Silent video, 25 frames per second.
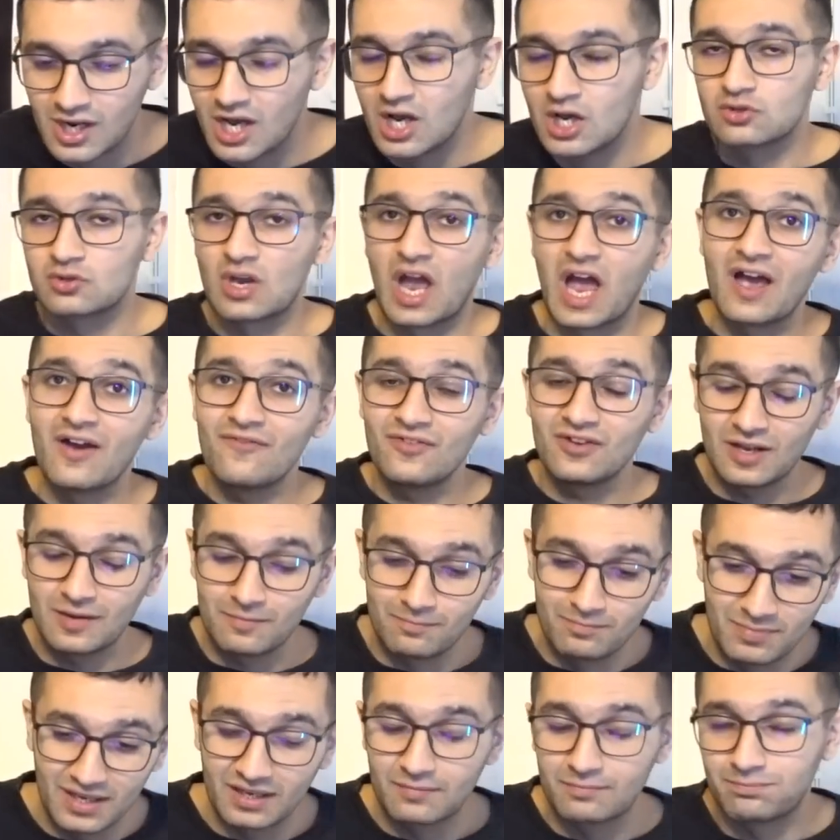So having a
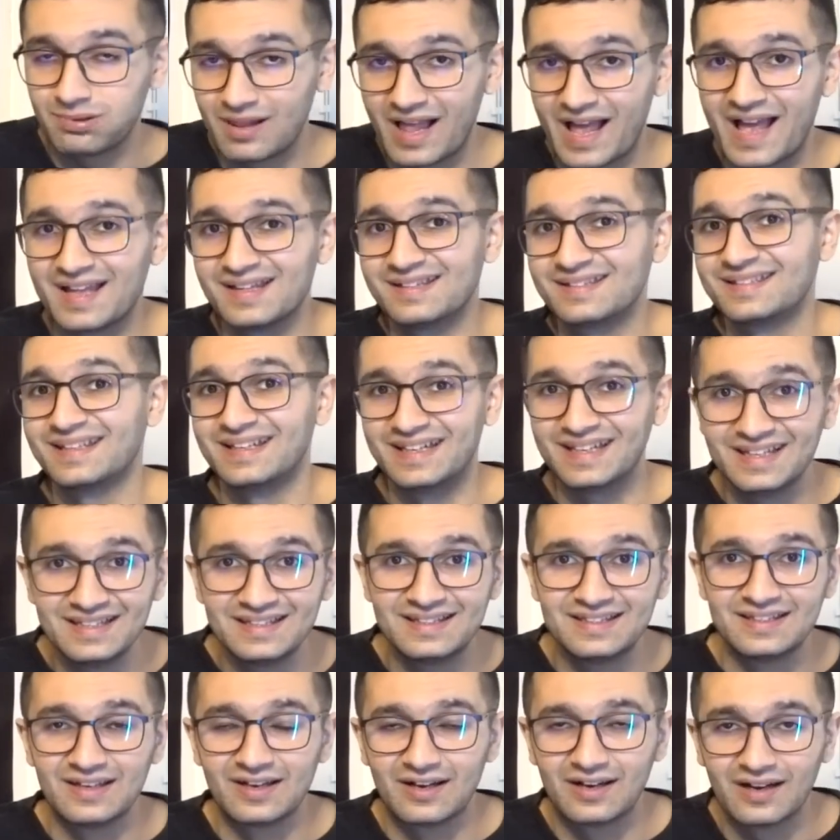big plant in
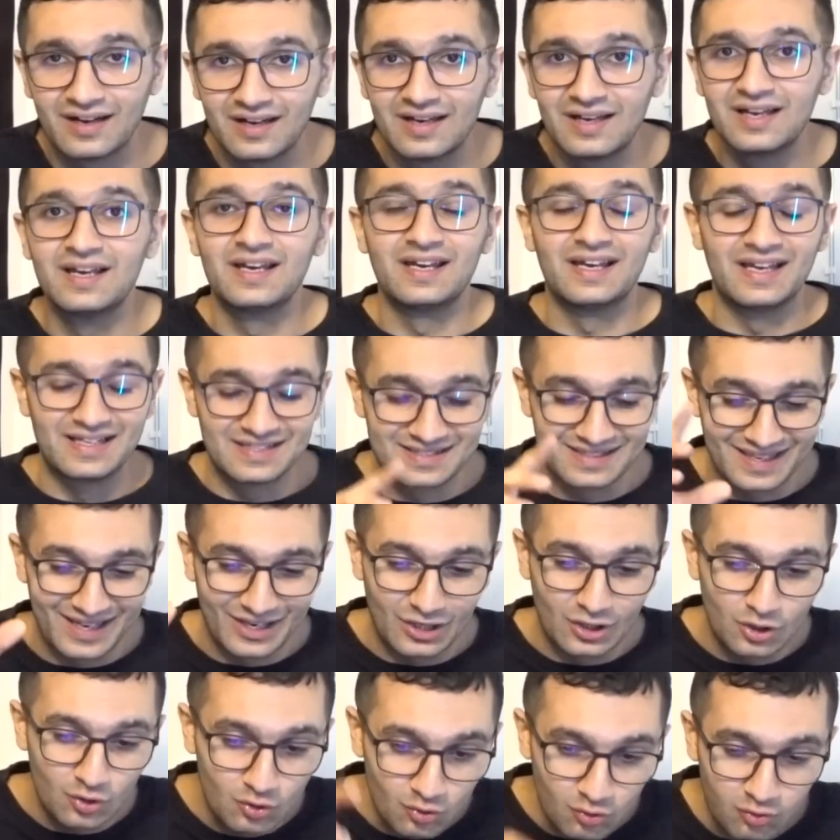India is a
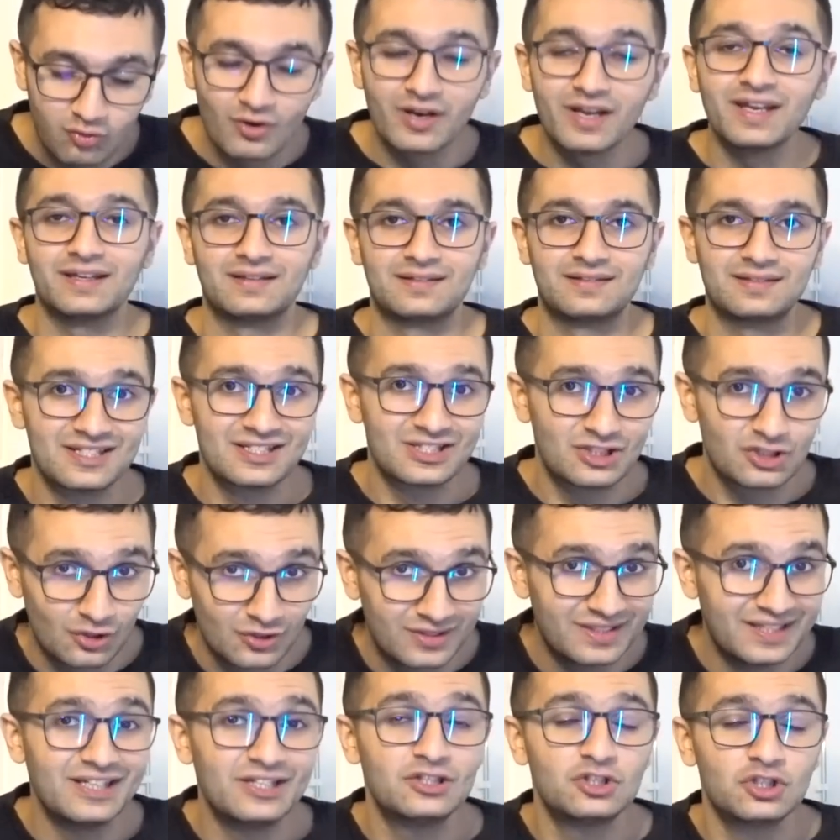great
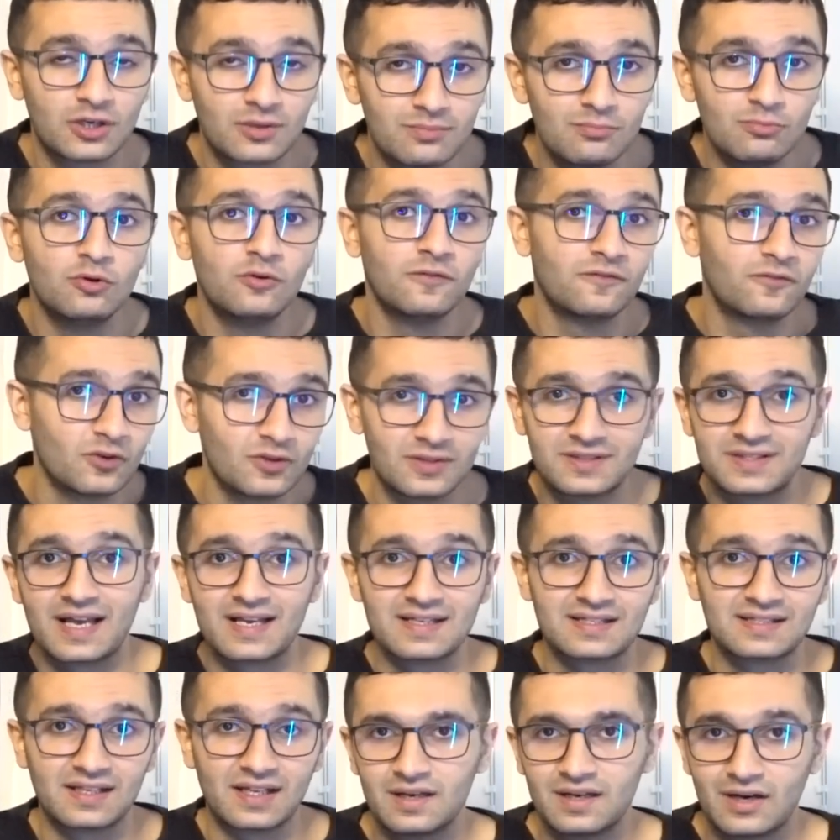strategic move for Tesla.